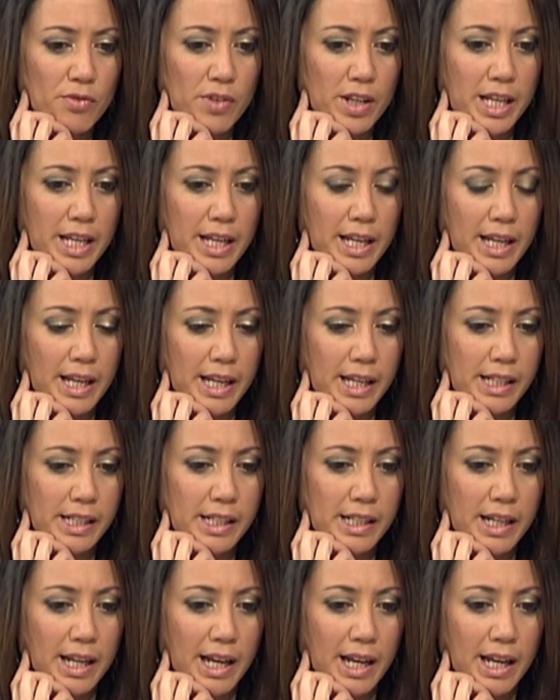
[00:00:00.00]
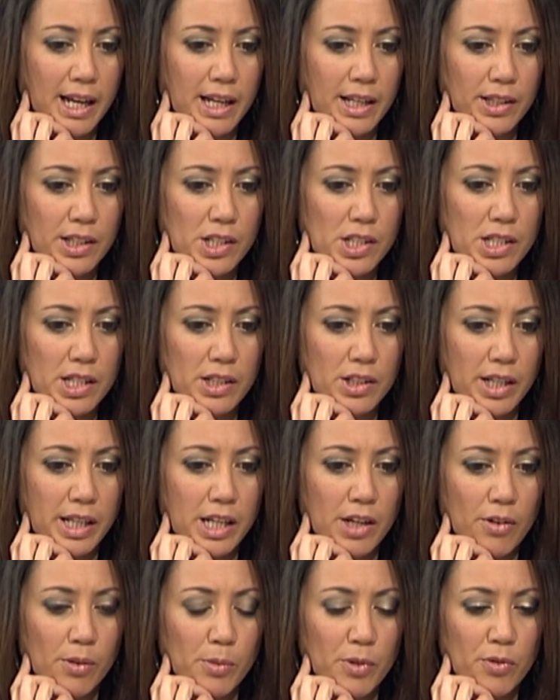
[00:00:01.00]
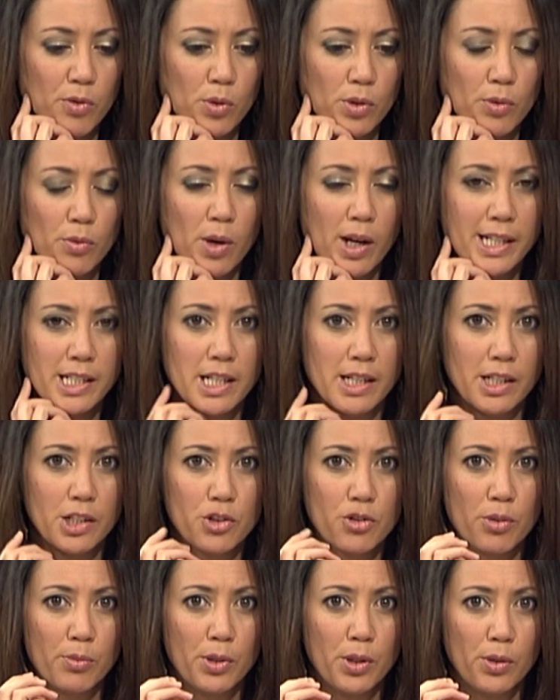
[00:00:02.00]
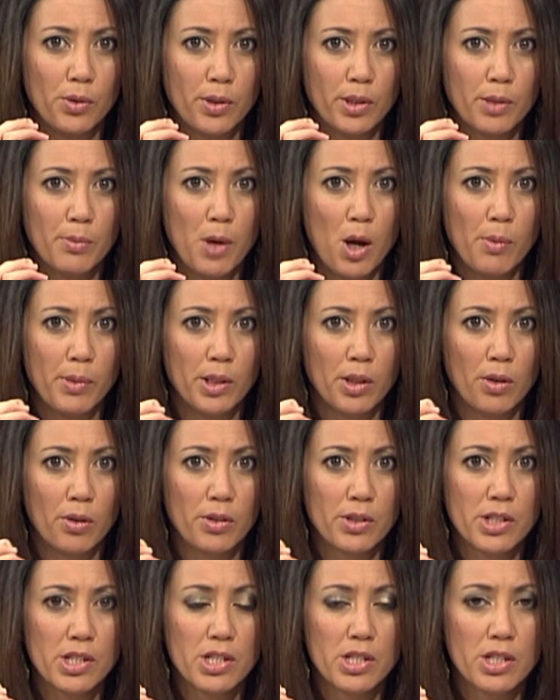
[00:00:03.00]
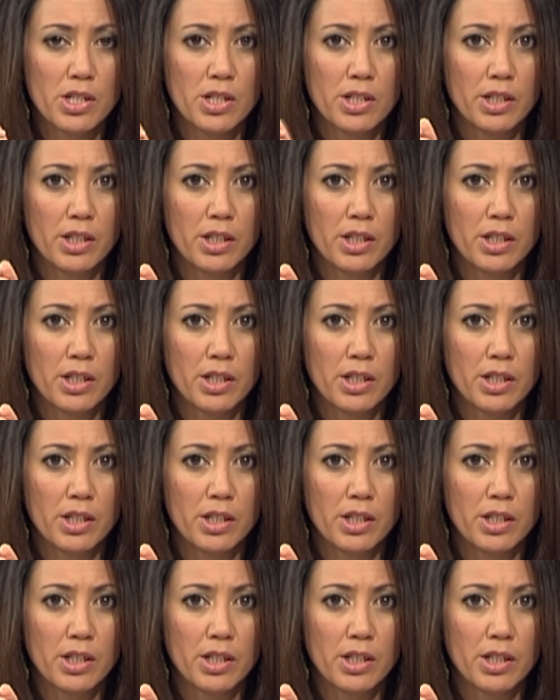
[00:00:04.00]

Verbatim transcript: fear in uh, this hearing before the Waitangi Tribunal at the moment, Lawrence?